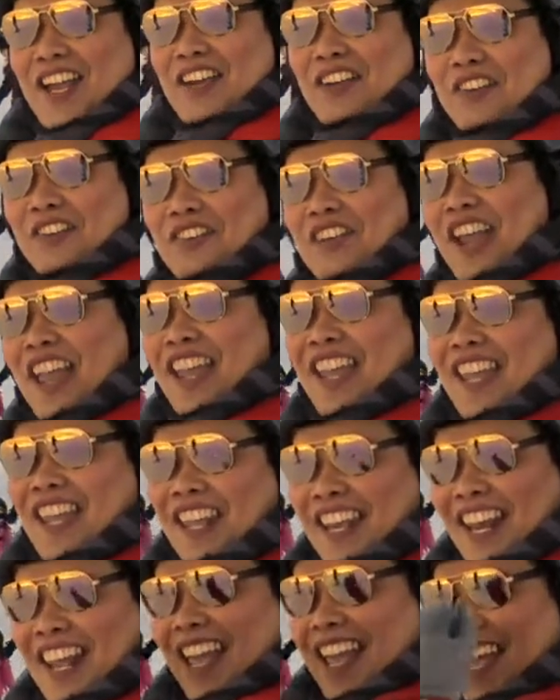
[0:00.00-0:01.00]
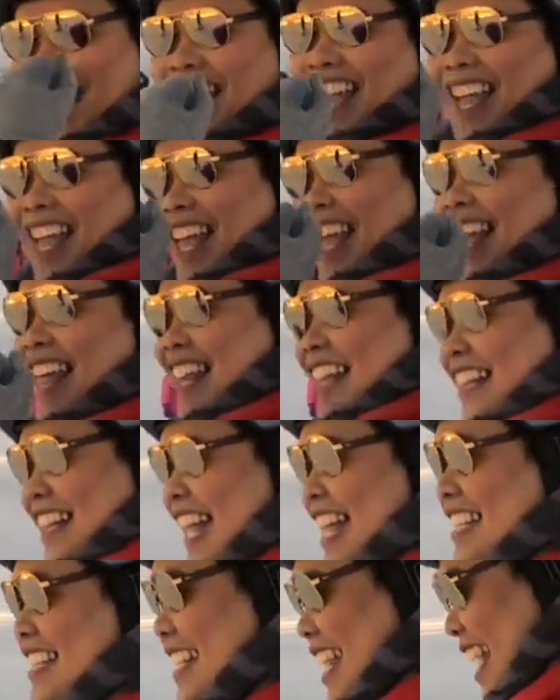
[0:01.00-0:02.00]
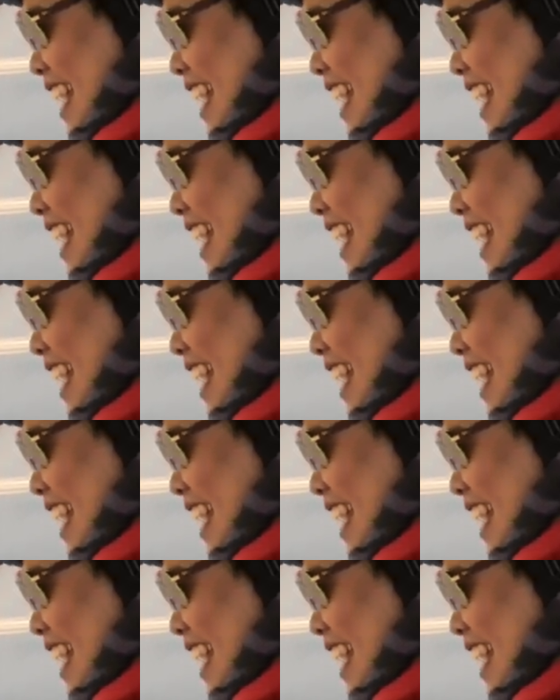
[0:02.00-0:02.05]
right? Let's